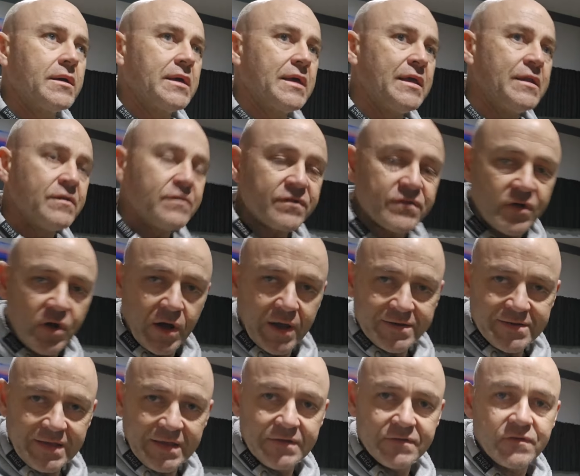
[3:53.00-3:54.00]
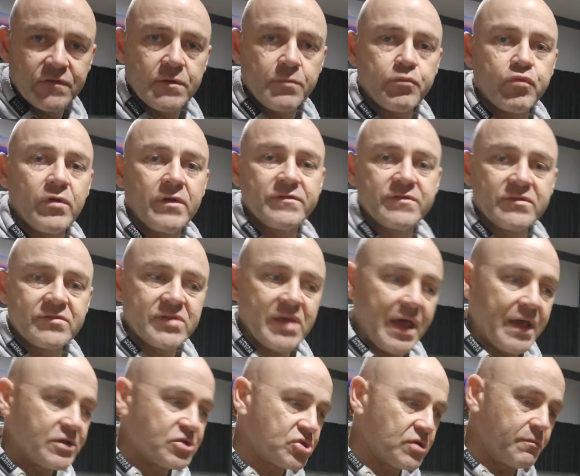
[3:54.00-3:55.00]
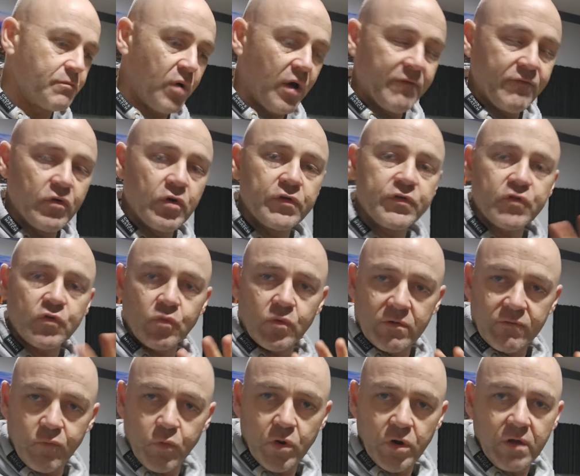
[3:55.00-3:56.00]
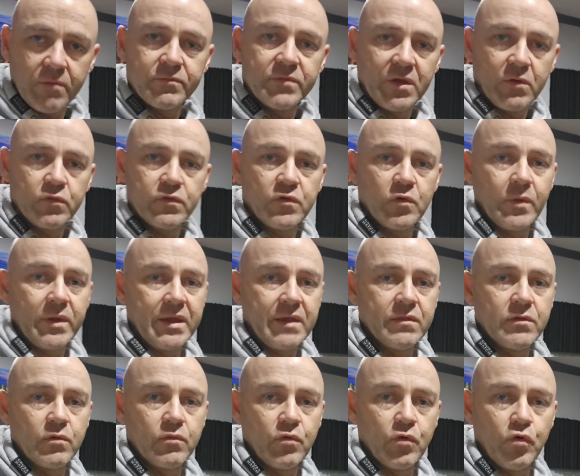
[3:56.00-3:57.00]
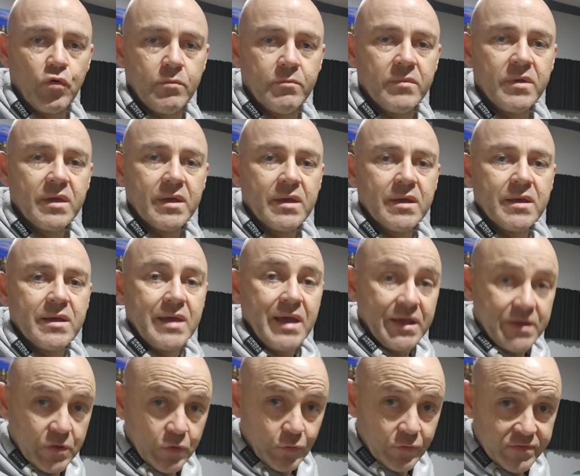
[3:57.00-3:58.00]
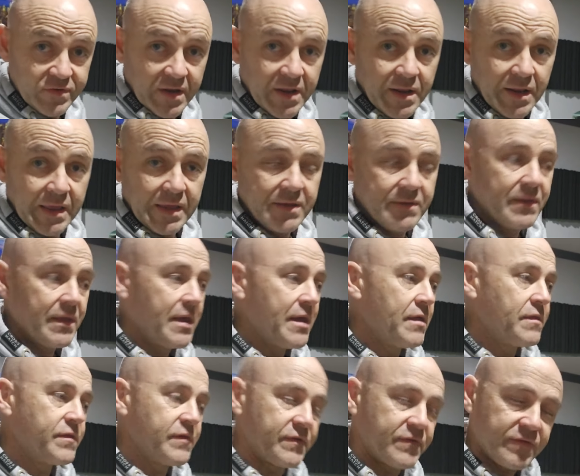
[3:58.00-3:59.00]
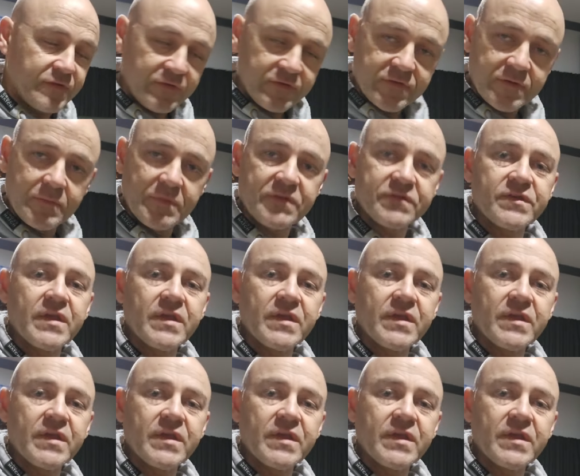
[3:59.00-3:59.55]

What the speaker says: insight into the presentation by virtue of what I'm doing in the room acoustically. The system is